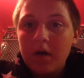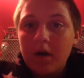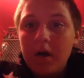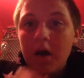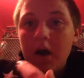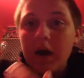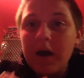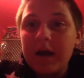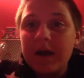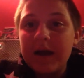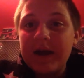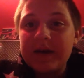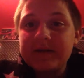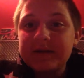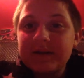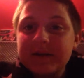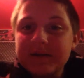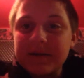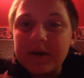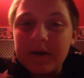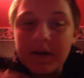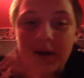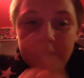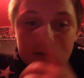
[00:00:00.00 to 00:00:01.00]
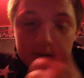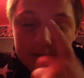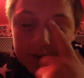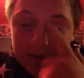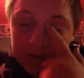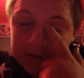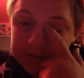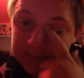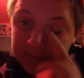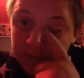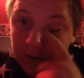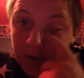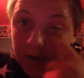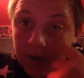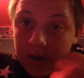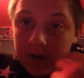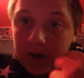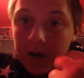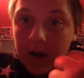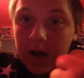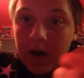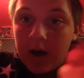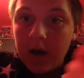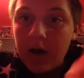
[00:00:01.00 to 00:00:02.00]
Alright guys, that's gonna end today's vlog.
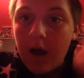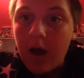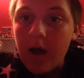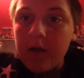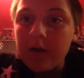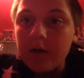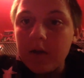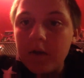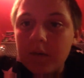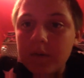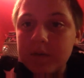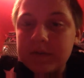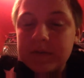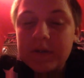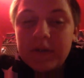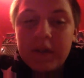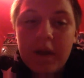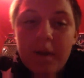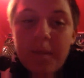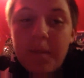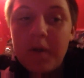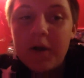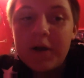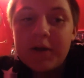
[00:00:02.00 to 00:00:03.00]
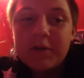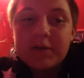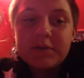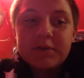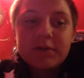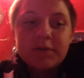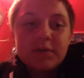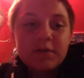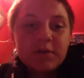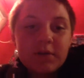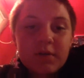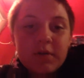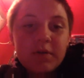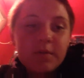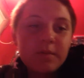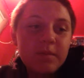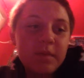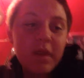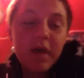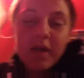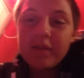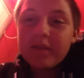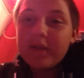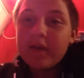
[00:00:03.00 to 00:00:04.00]
Uh, I know it wasn't that much,
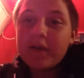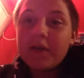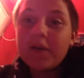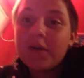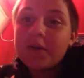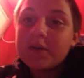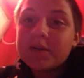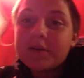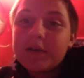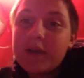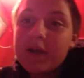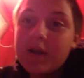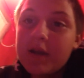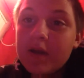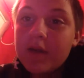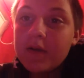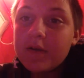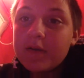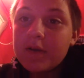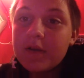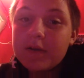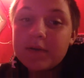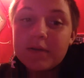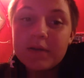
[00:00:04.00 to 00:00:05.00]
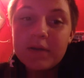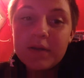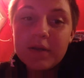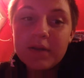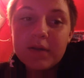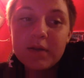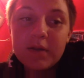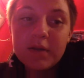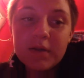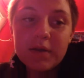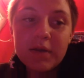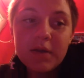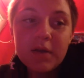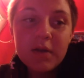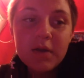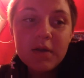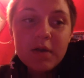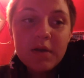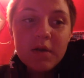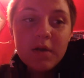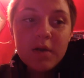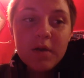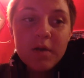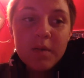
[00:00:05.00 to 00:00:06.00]
not that entertaining or nothing either,
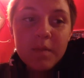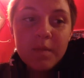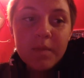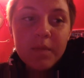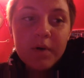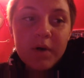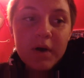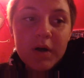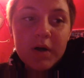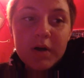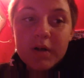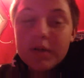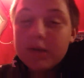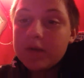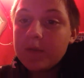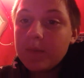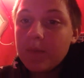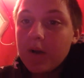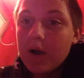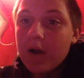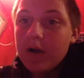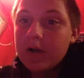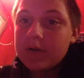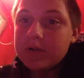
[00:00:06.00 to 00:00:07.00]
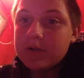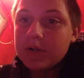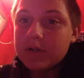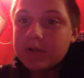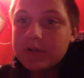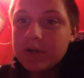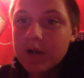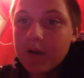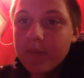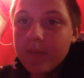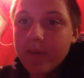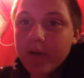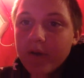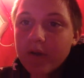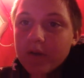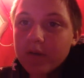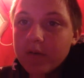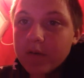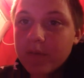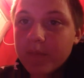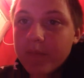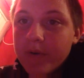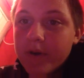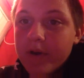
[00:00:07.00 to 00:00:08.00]
but tomorrow's I'll try and make a
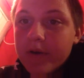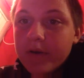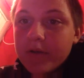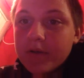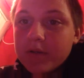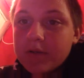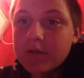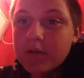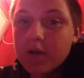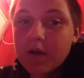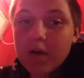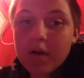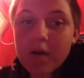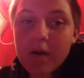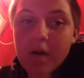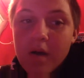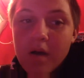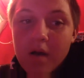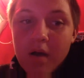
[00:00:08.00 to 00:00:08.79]
little better, so